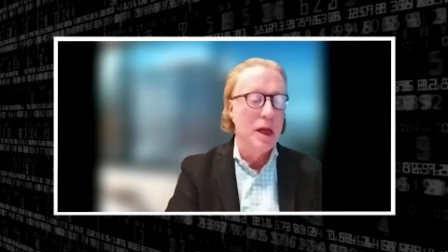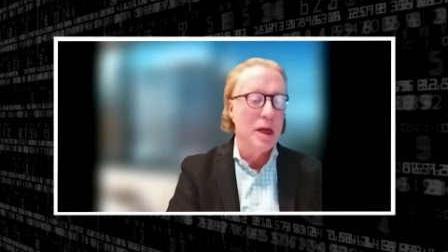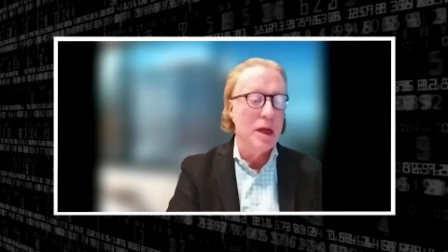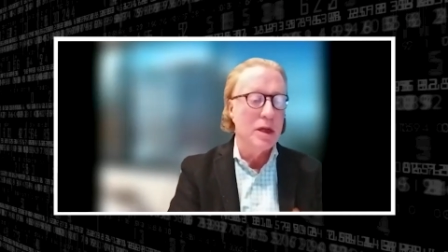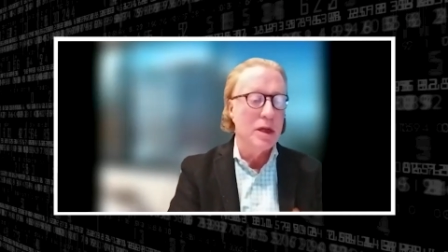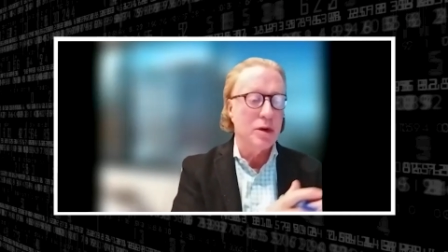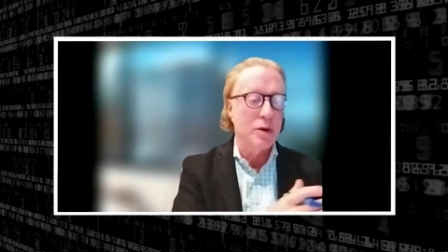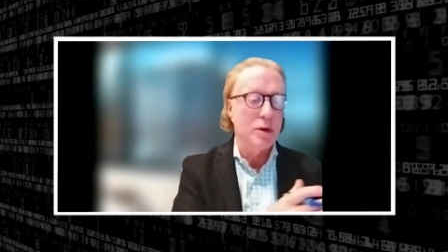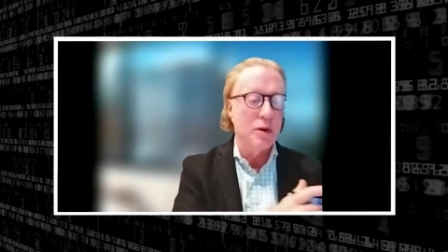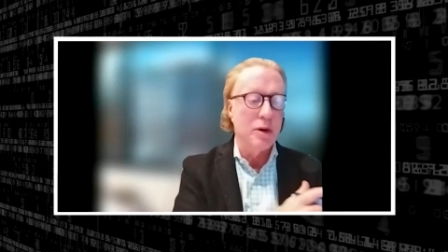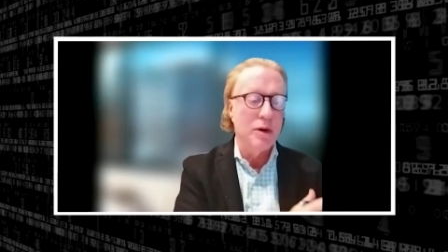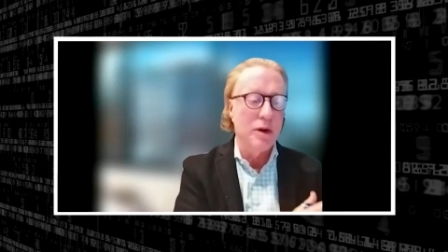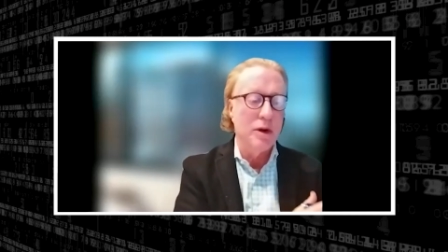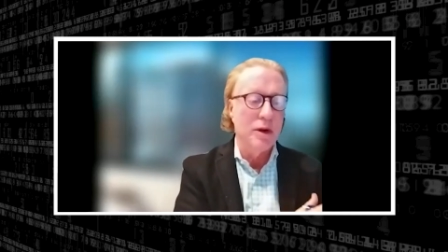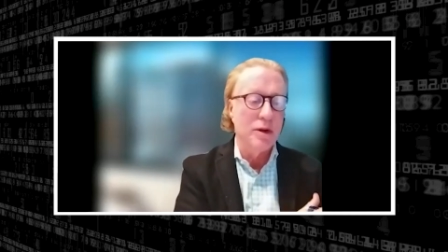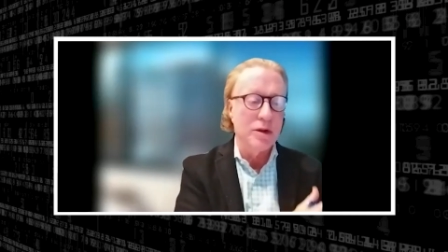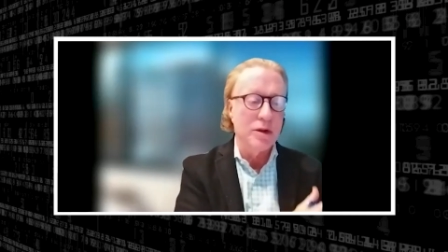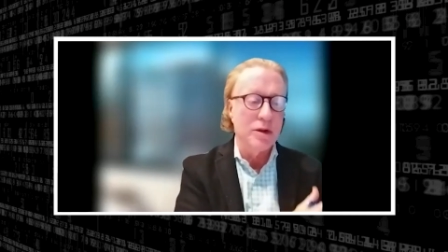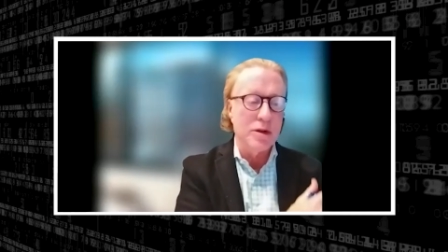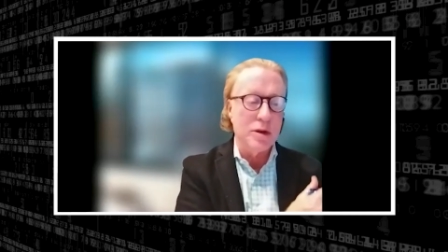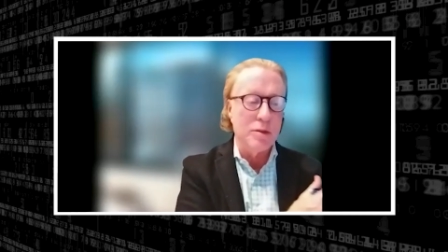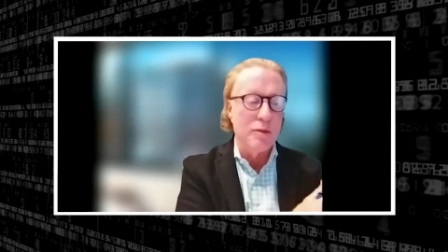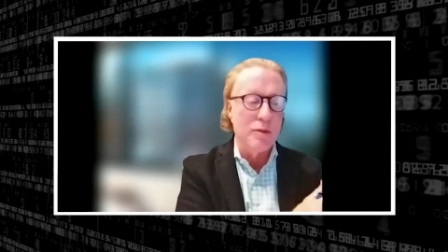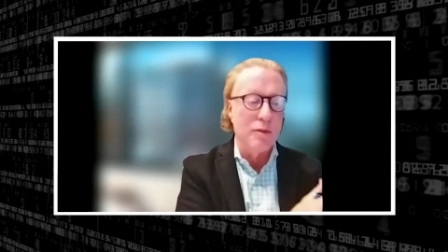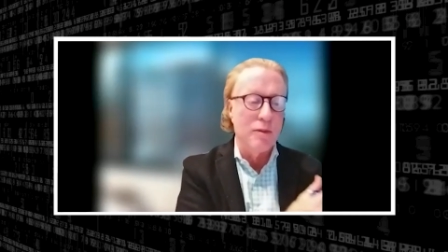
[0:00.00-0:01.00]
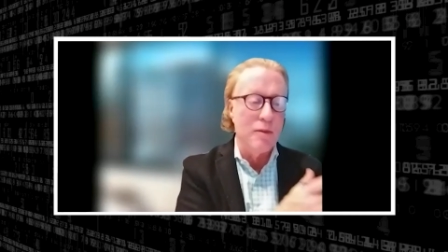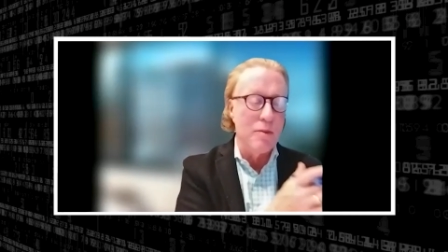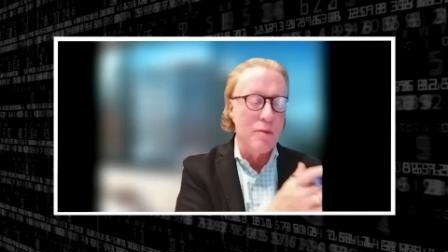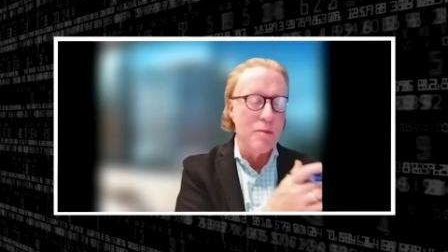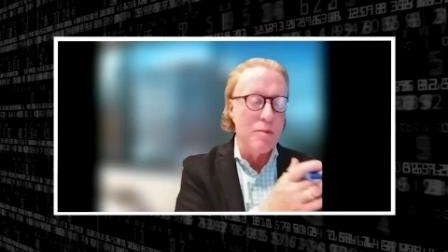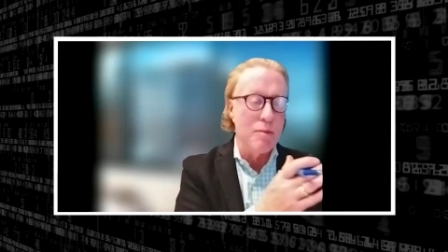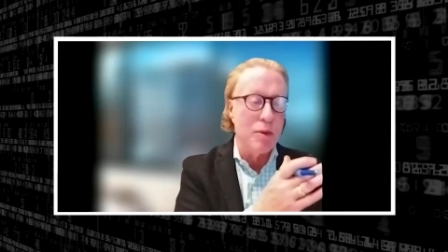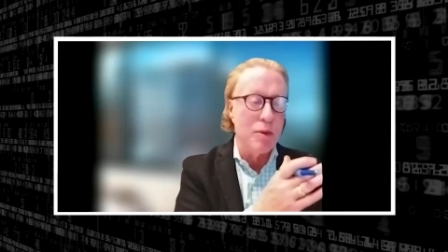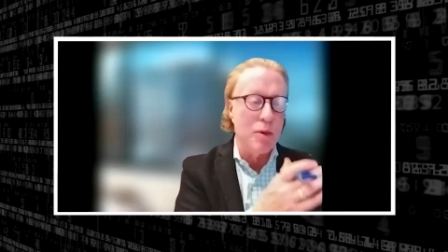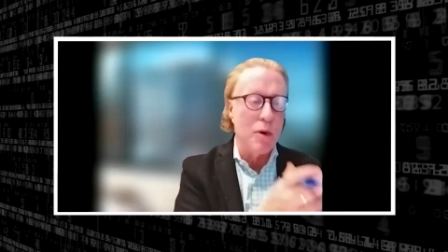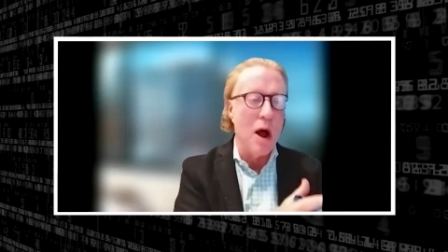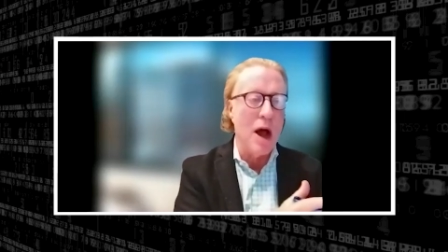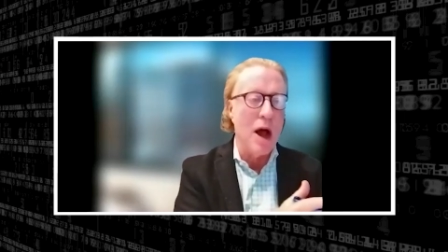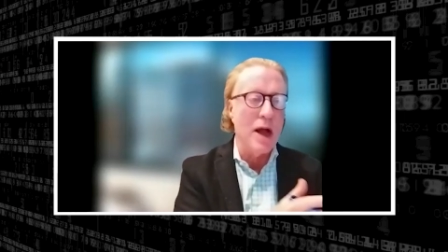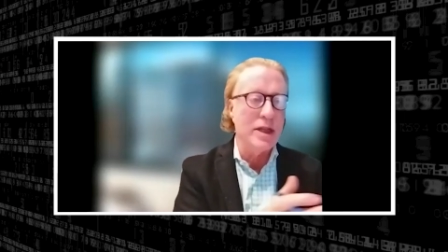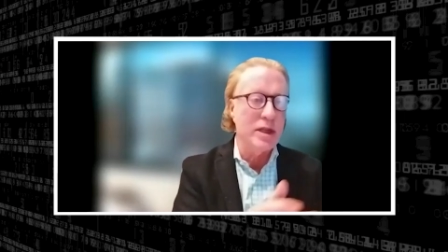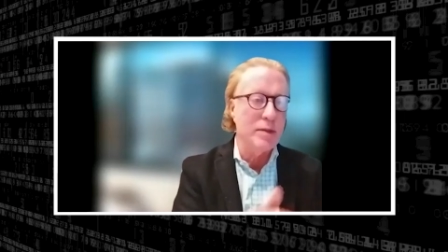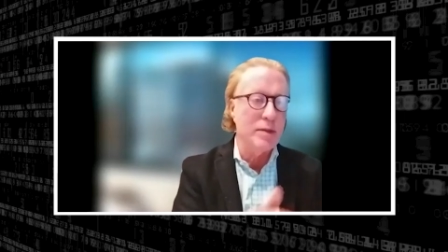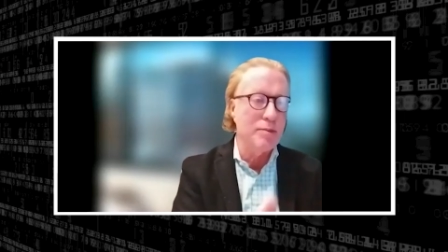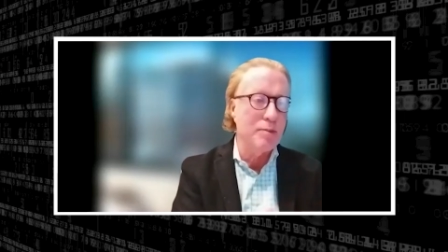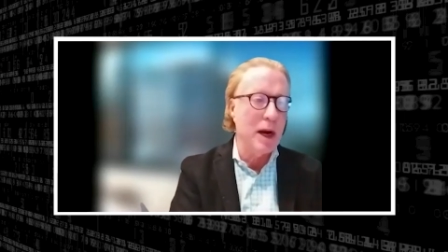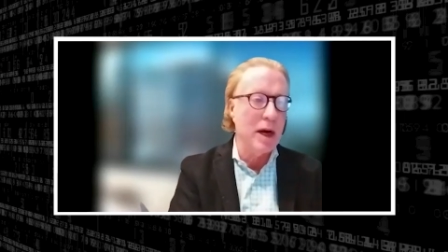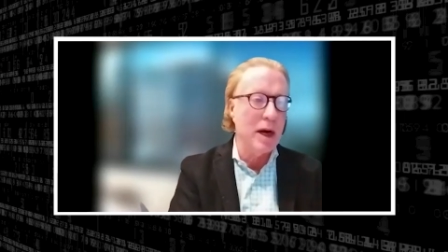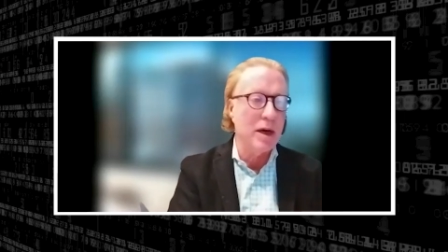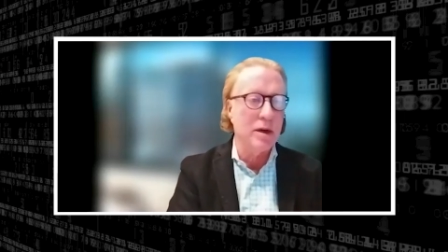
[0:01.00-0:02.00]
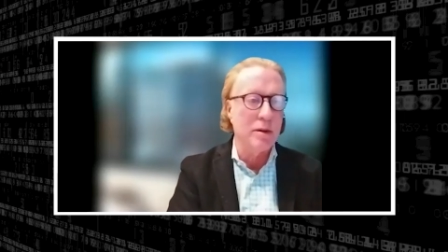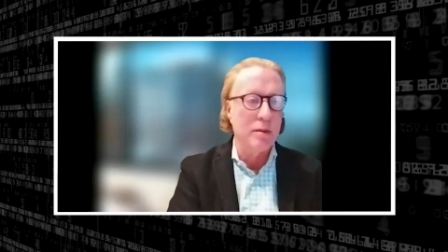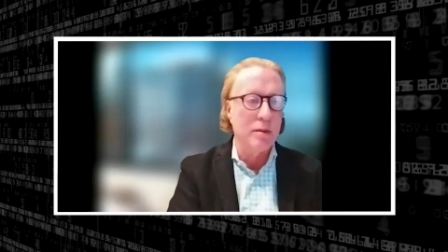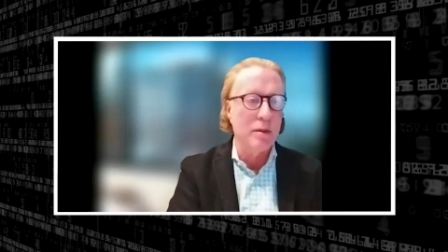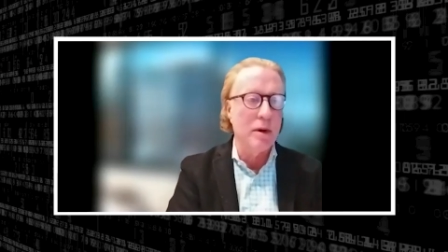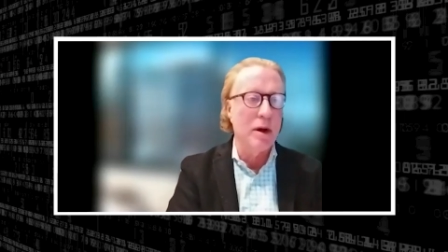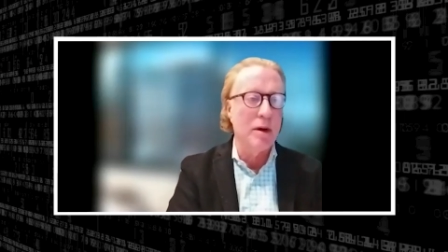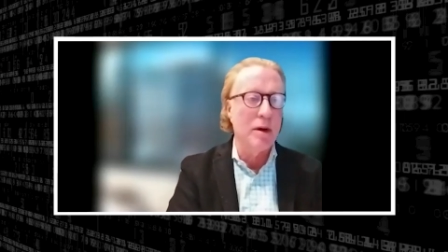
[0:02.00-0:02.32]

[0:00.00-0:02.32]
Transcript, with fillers: So it's a broad spectrum